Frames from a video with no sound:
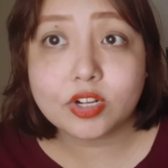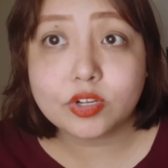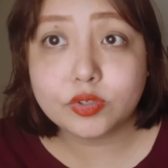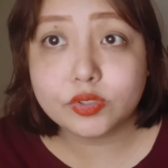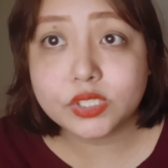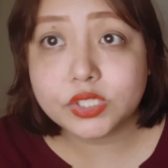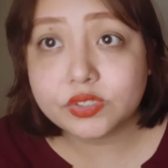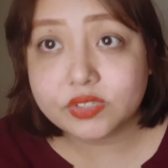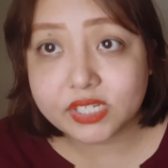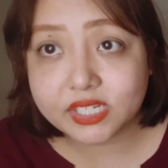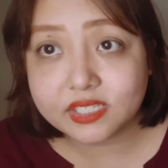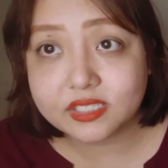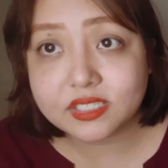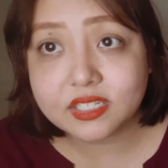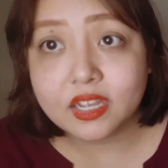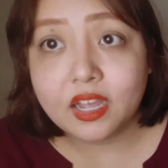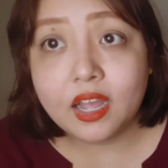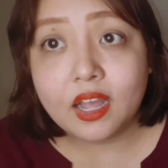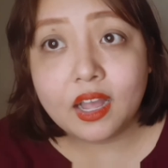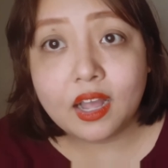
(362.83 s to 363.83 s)
Goodreads
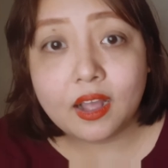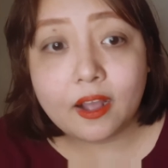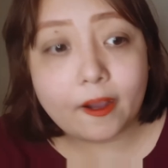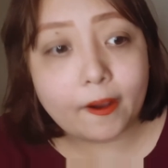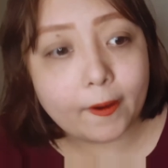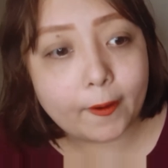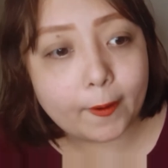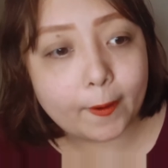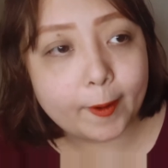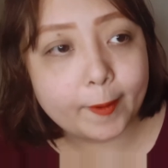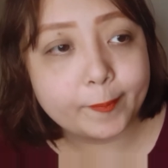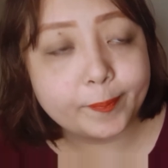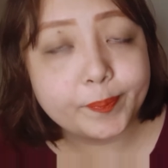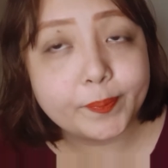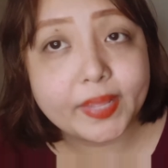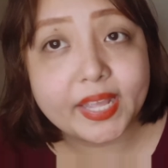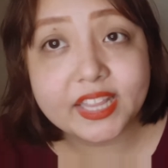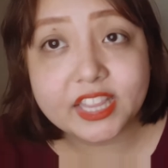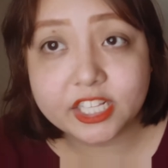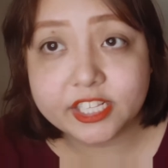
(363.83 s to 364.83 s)

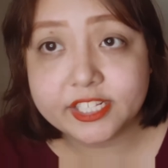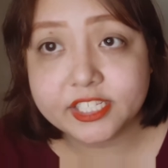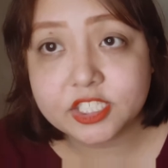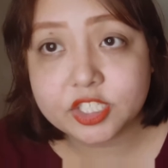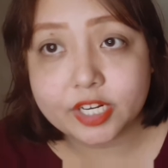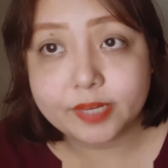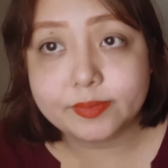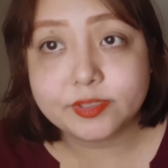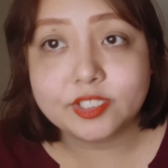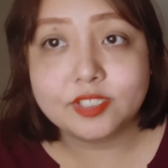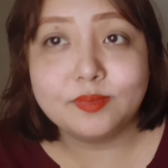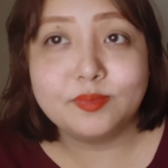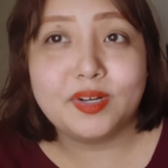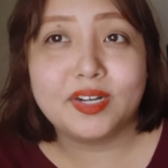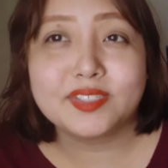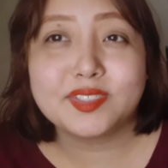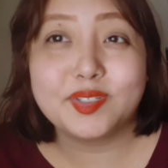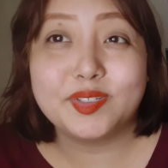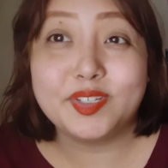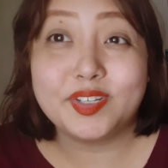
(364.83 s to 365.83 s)
in the description
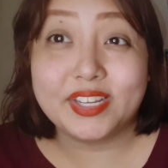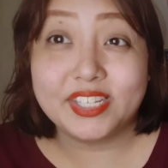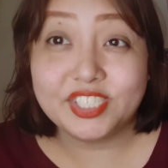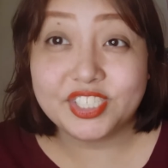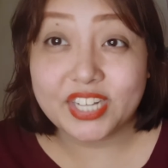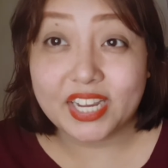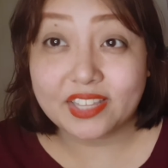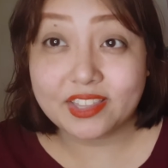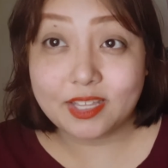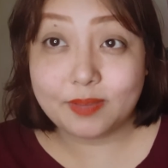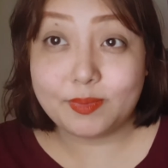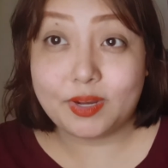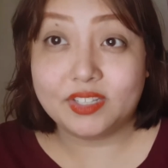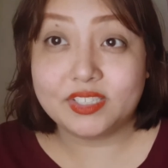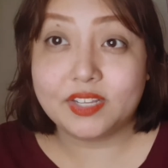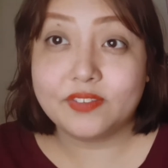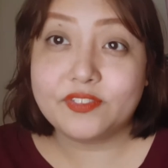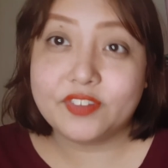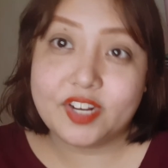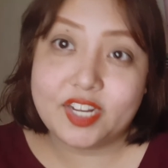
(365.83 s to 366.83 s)
box so you can check them out
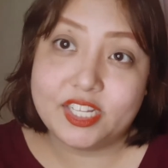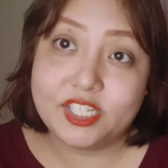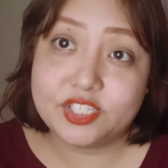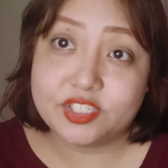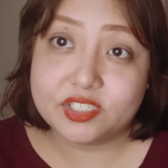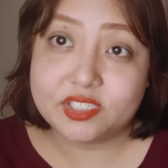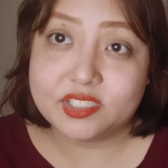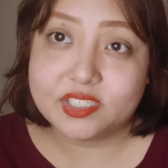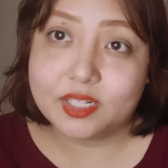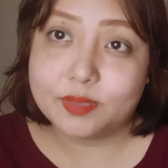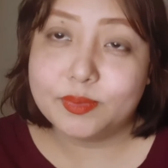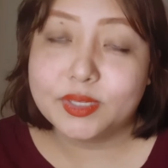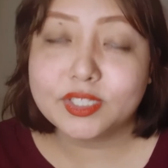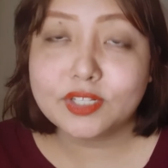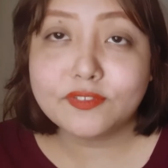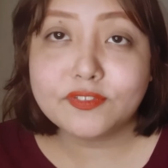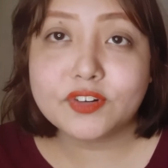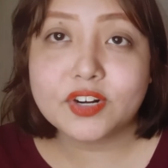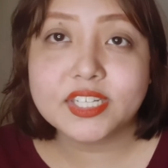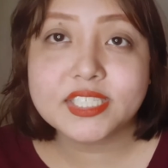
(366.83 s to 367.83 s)
if you're interested. But
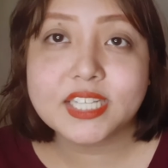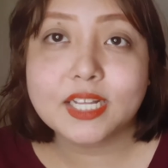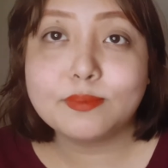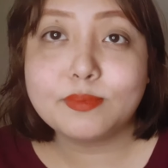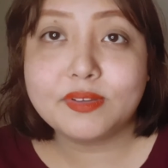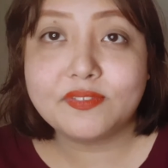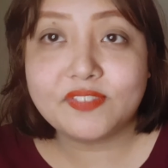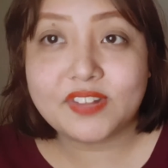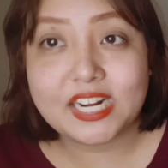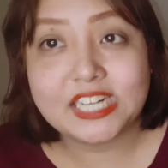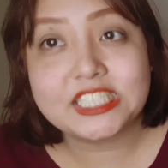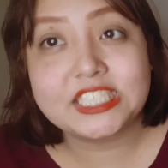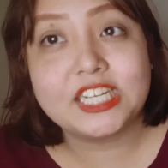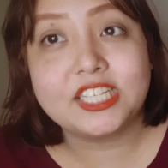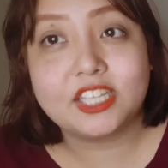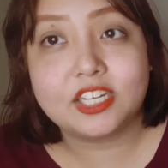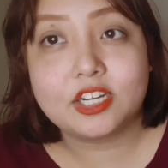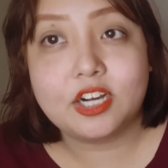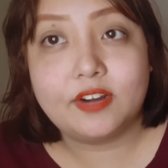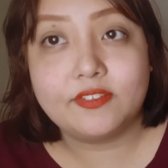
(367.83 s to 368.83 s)
of course, I'll be flashing
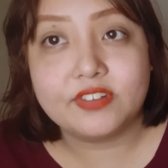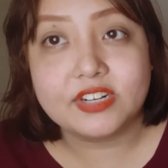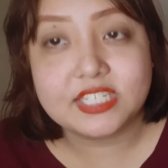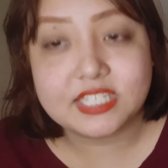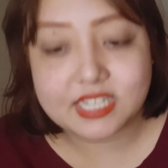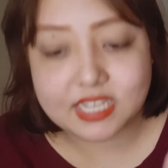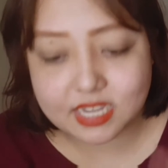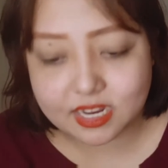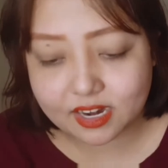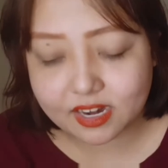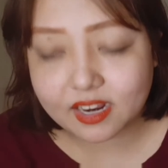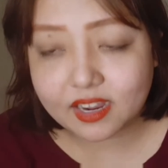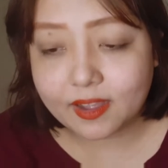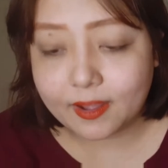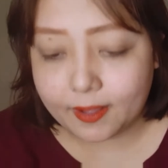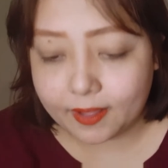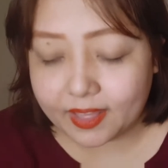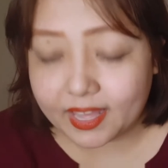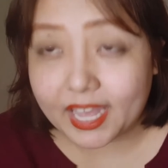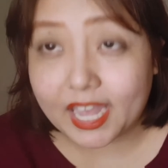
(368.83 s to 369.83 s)
the covers here
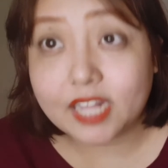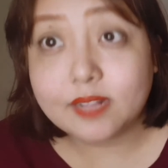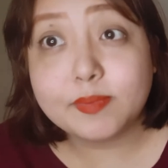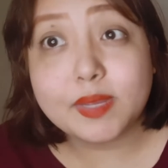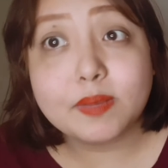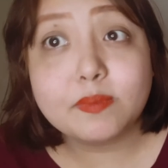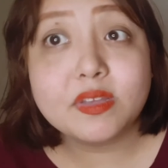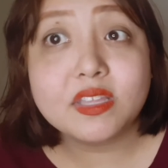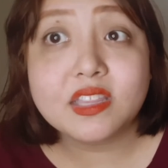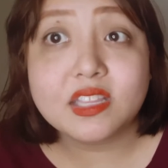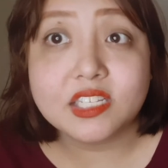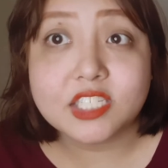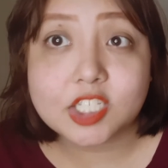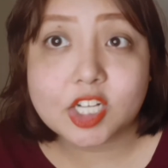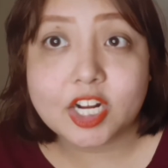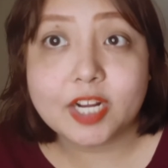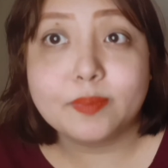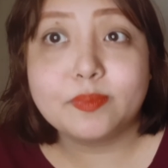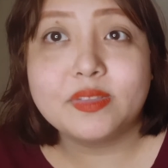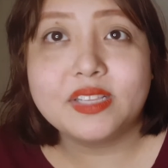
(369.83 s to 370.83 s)
and maybe the
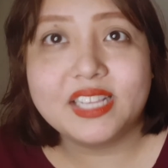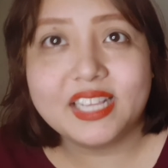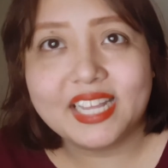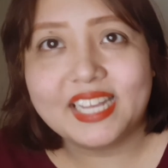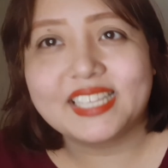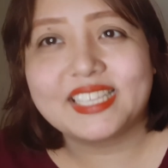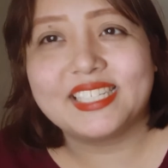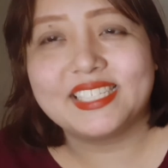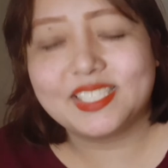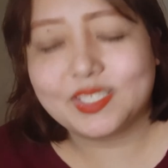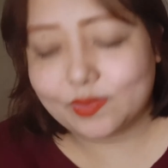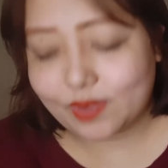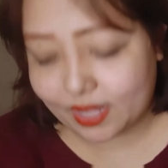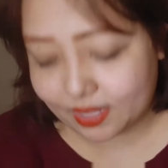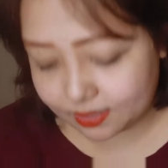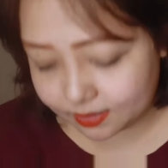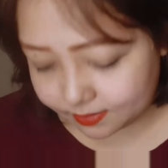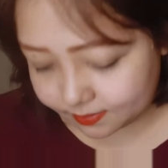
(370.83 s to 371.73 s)
script linked as well.